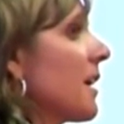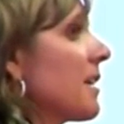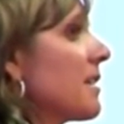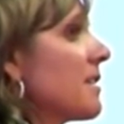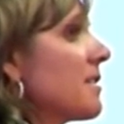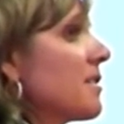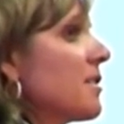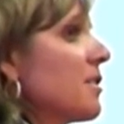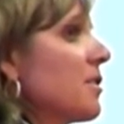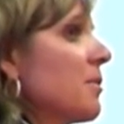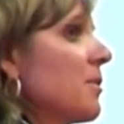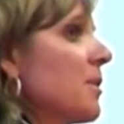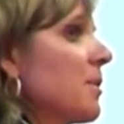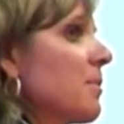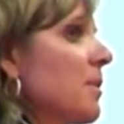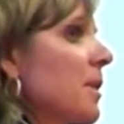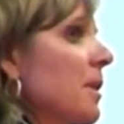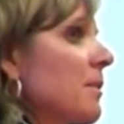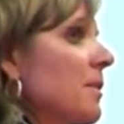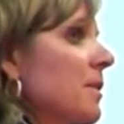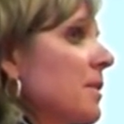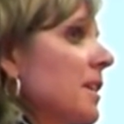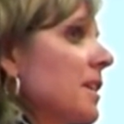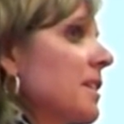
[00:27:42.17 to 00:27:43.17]
NICU, we'd
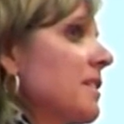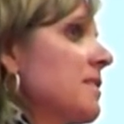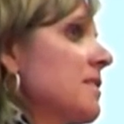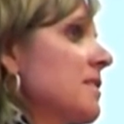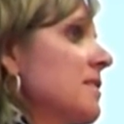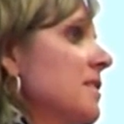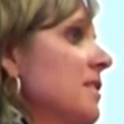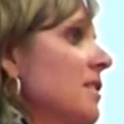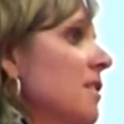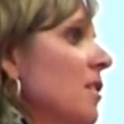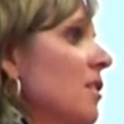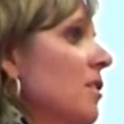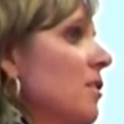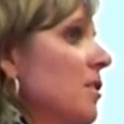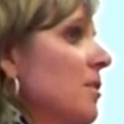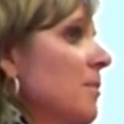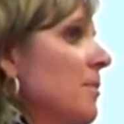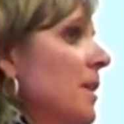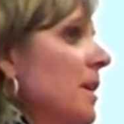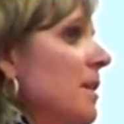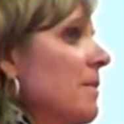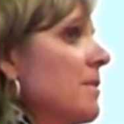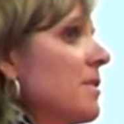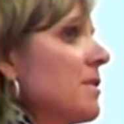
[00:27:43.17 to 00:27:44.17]
probably like to see all our
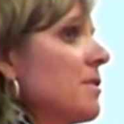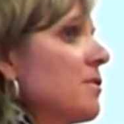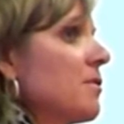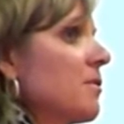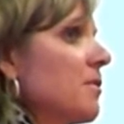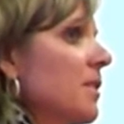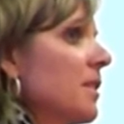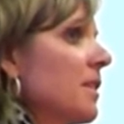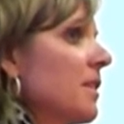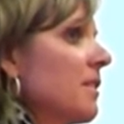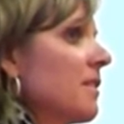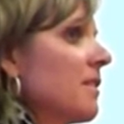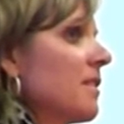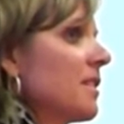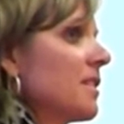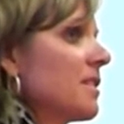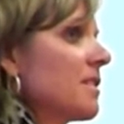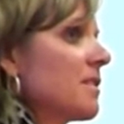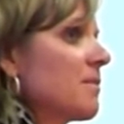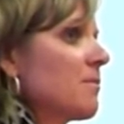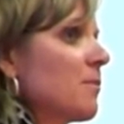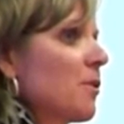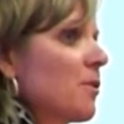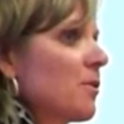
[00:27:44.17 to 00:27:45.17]
babies doing
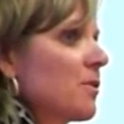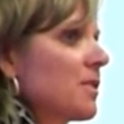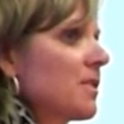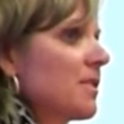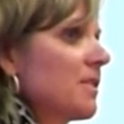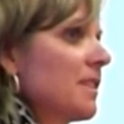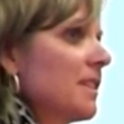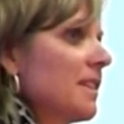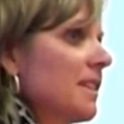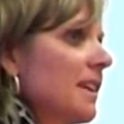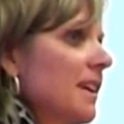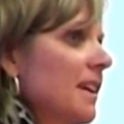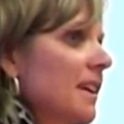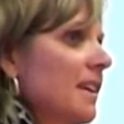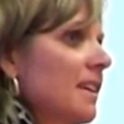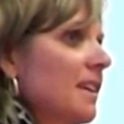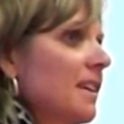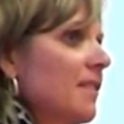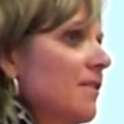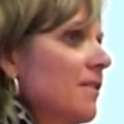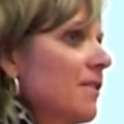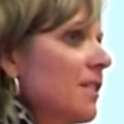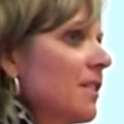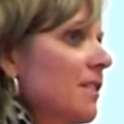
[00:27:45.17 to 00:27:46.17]
this most of the day,
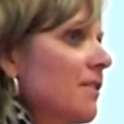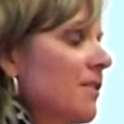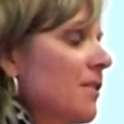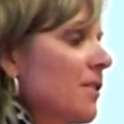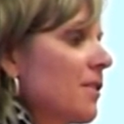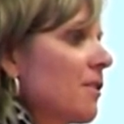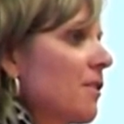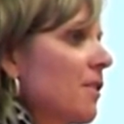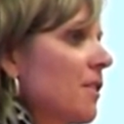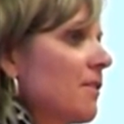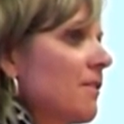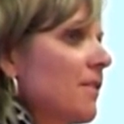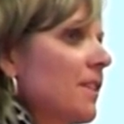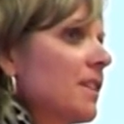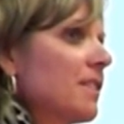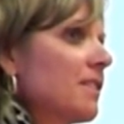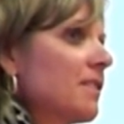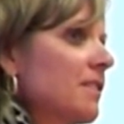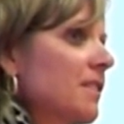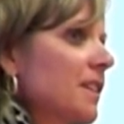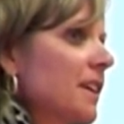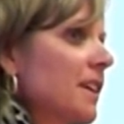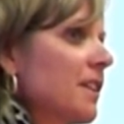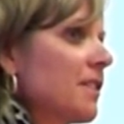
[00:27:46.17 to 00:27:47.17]
even if they're on
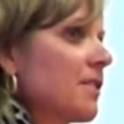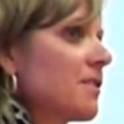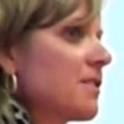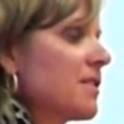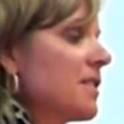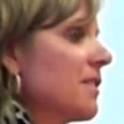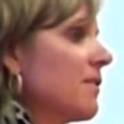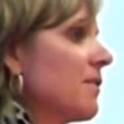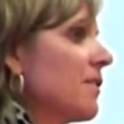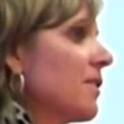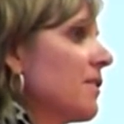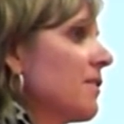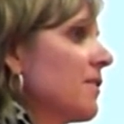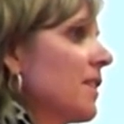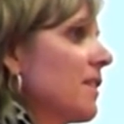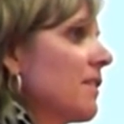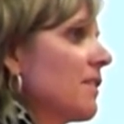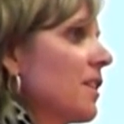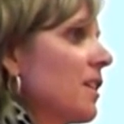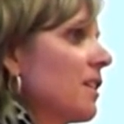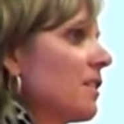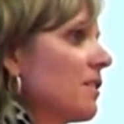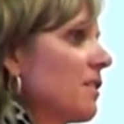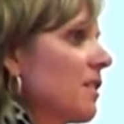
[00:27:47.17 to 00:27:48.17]
ventilators, even if
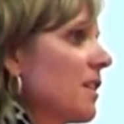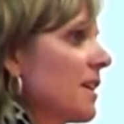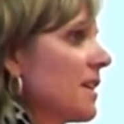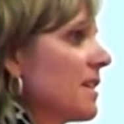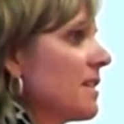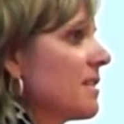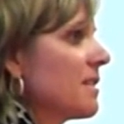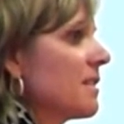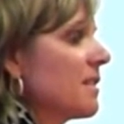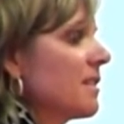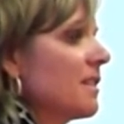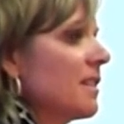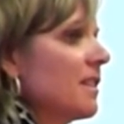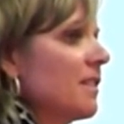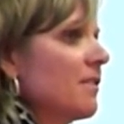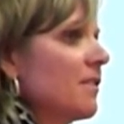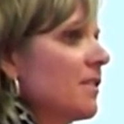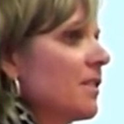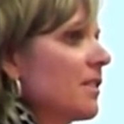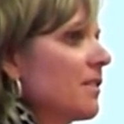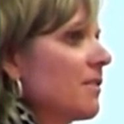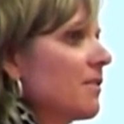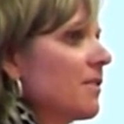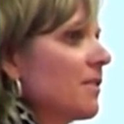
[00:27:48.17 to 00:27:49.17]
they've got lines in,
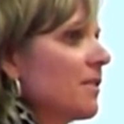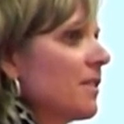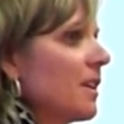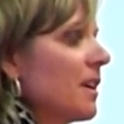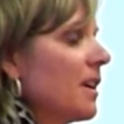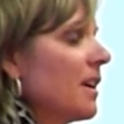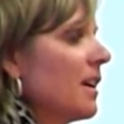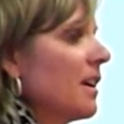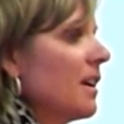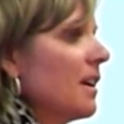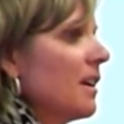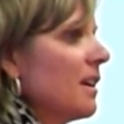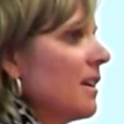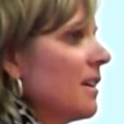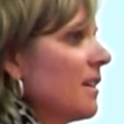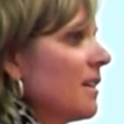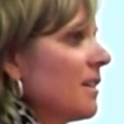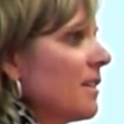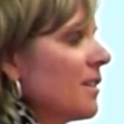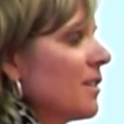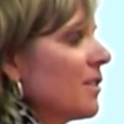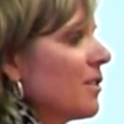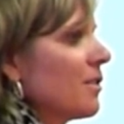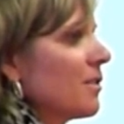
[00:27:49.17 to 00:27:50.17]
even if,
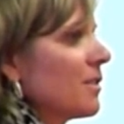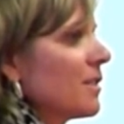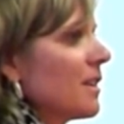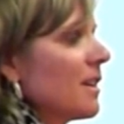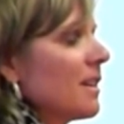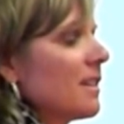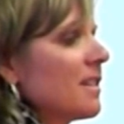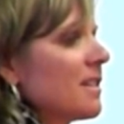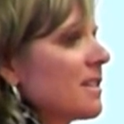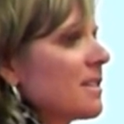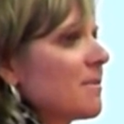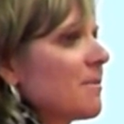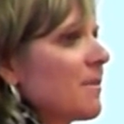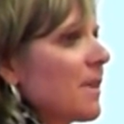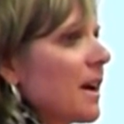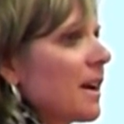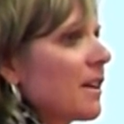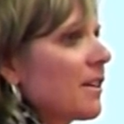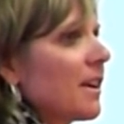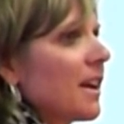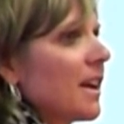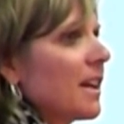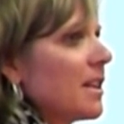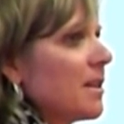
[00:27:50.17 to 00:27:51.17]
you know, it doesn't
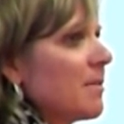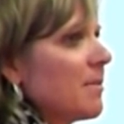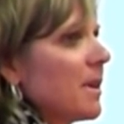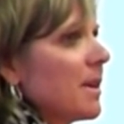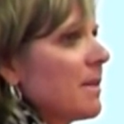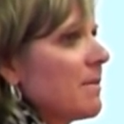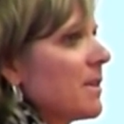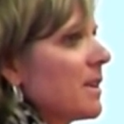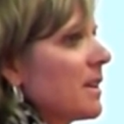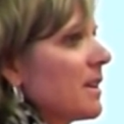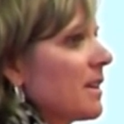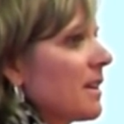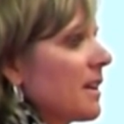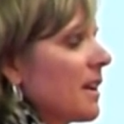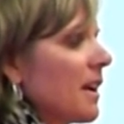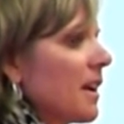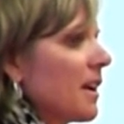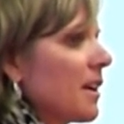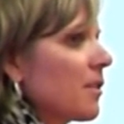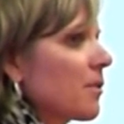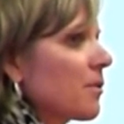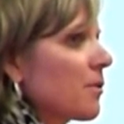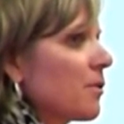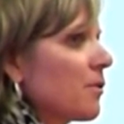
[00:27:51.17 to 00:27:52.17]
matter. Any baby can
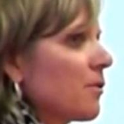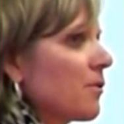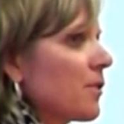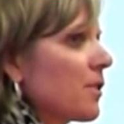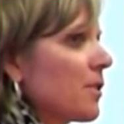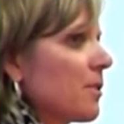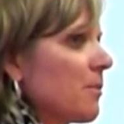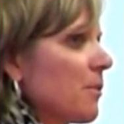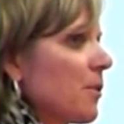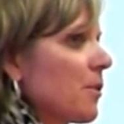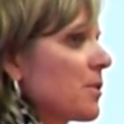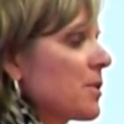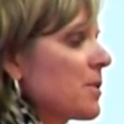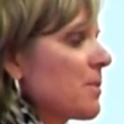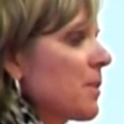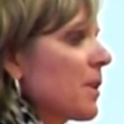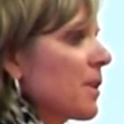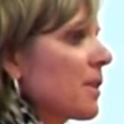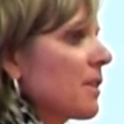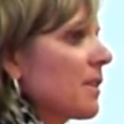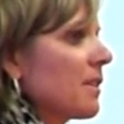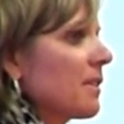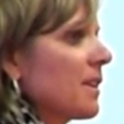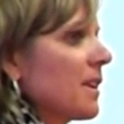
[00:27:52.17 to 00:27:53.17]
kangaroo for the most
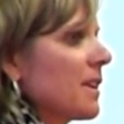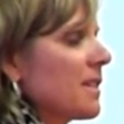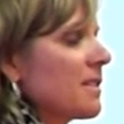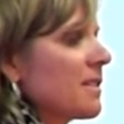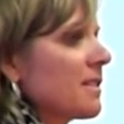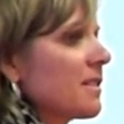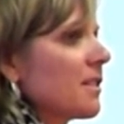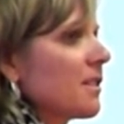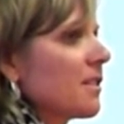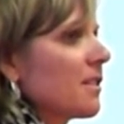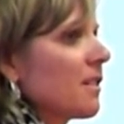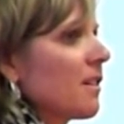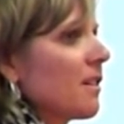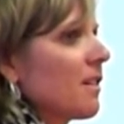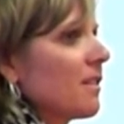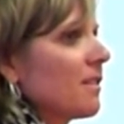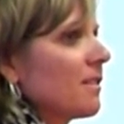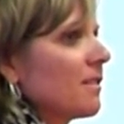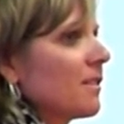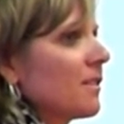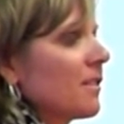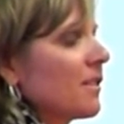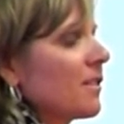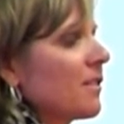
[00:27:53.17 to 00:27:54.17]
part unless they're
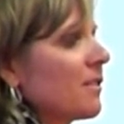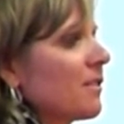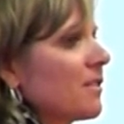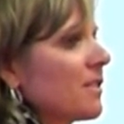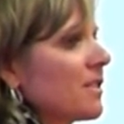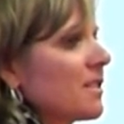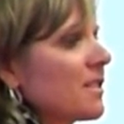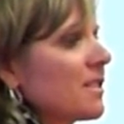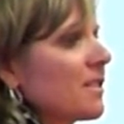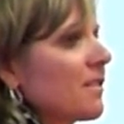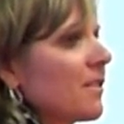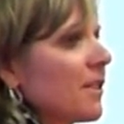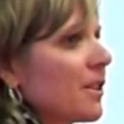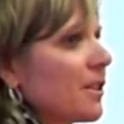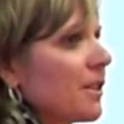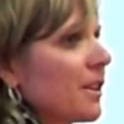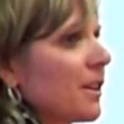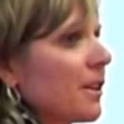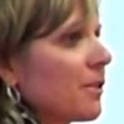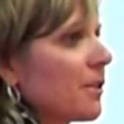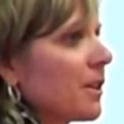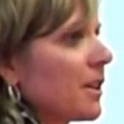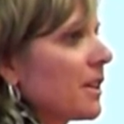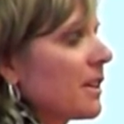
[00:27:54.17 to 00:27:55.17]

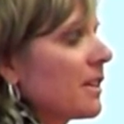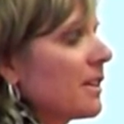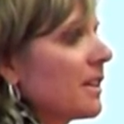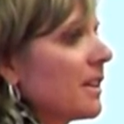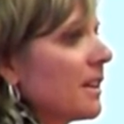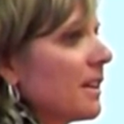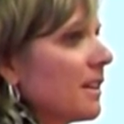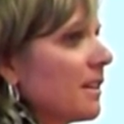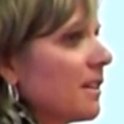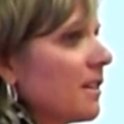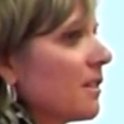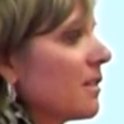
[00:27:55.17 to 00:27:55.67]
severely critically